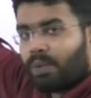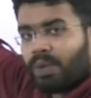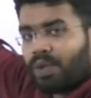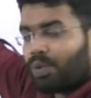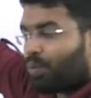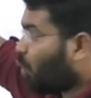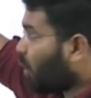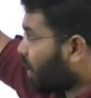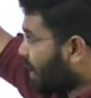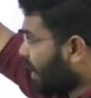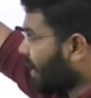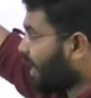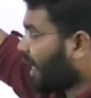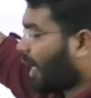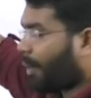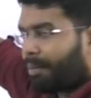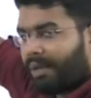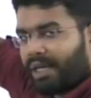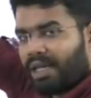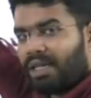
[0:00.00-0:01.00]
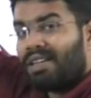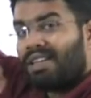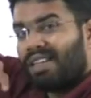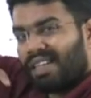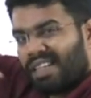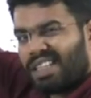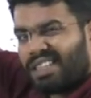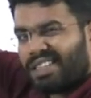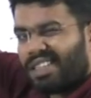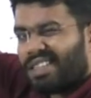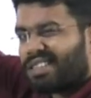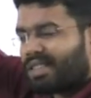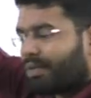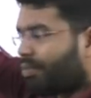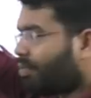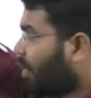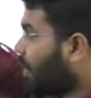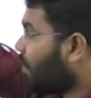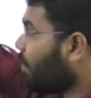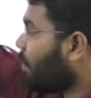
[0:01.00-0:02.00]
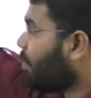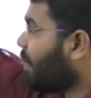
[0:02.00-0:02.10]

with working capital. Initial some fund will